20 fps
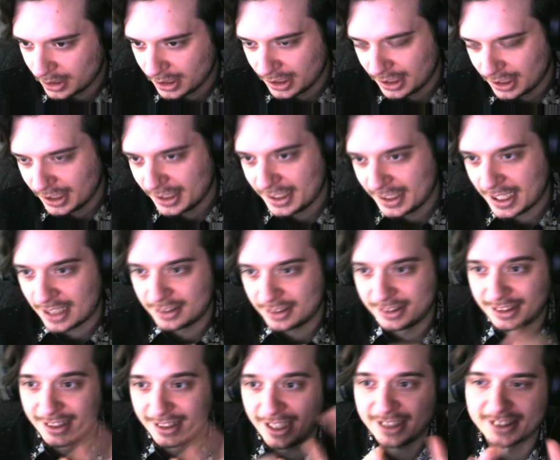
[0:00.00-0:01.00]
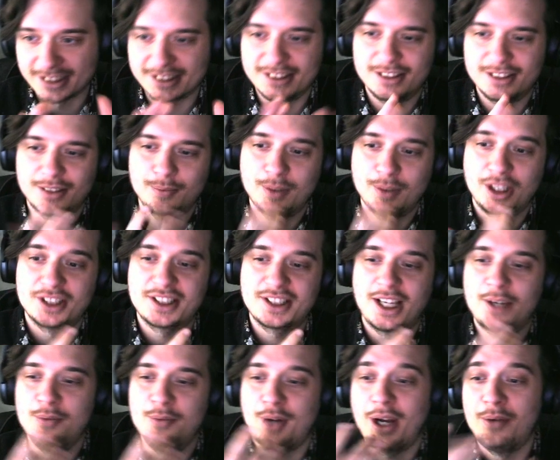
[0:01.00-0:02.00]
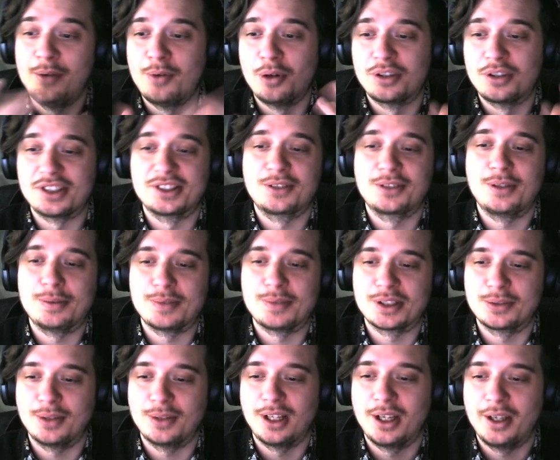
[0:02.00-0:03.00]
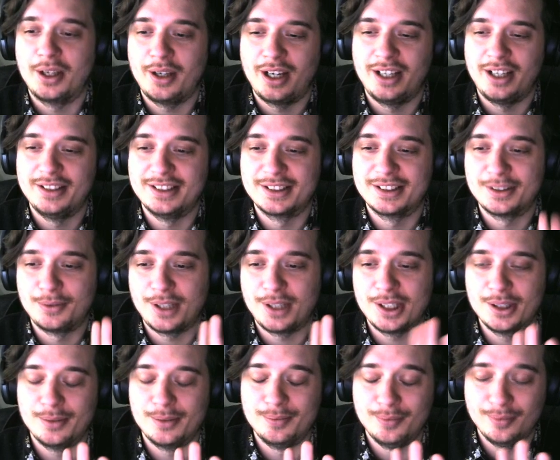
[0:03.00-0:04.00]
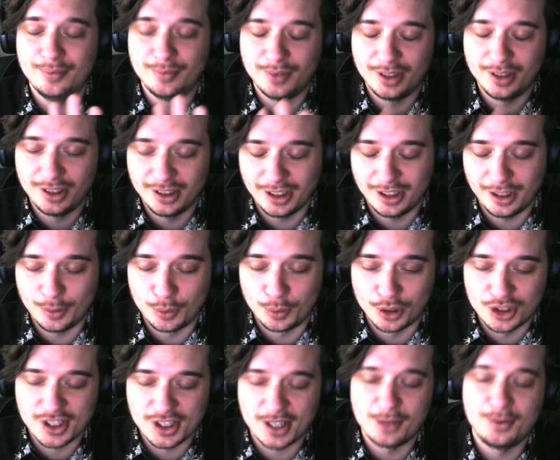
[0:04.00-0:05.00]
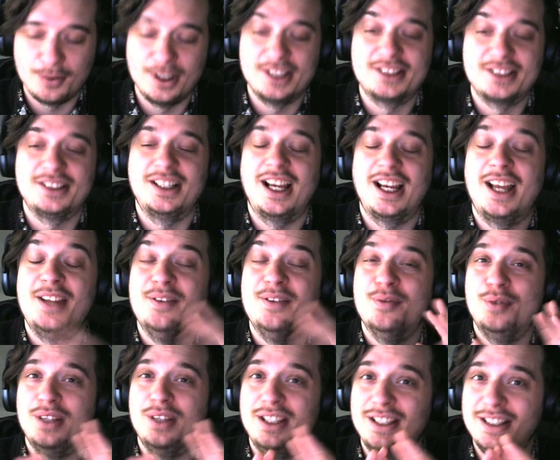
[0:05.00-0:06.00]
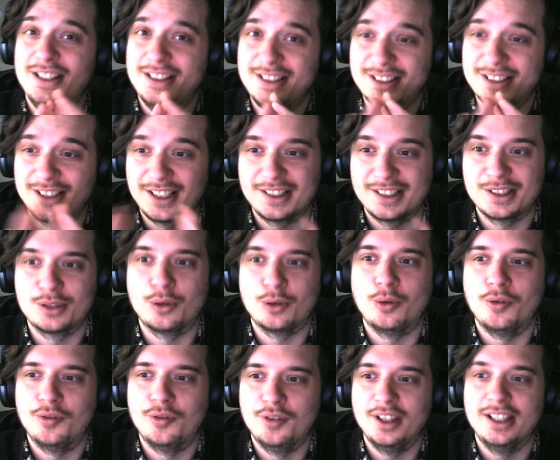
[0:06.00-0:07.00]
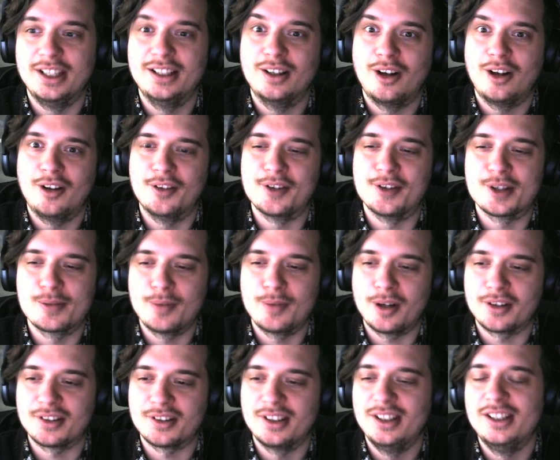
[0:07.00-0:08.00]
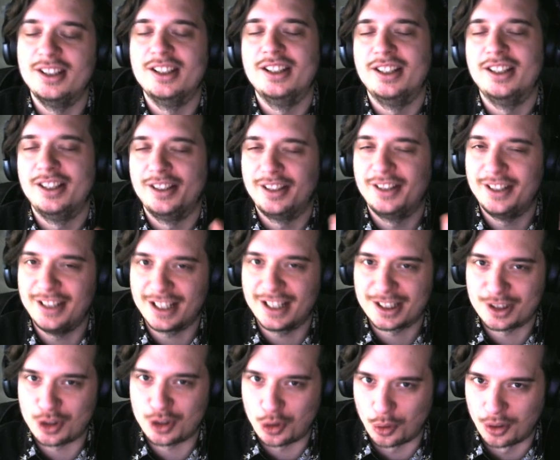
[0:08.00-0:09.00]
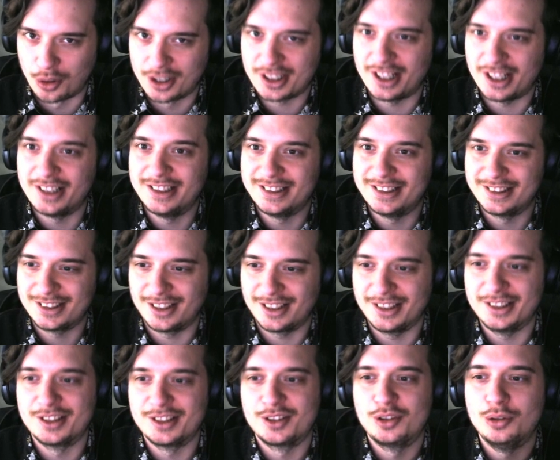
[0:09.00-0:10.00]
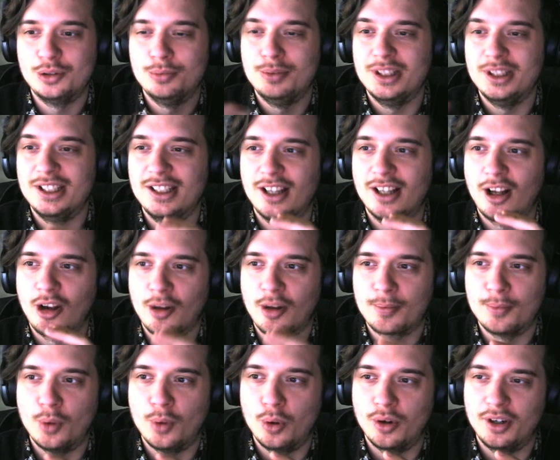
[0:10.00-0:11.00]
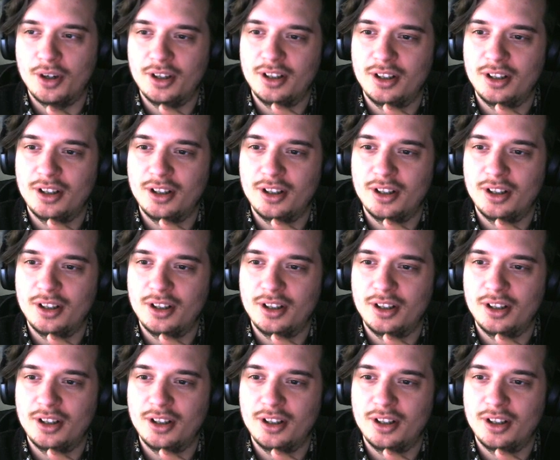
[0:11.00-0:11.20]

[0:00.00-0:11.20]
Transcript: yeah, the next, because I wrote the script as well, I did the random word generator, and we designed this whole thing on the spot. The next short I designed to be a lot more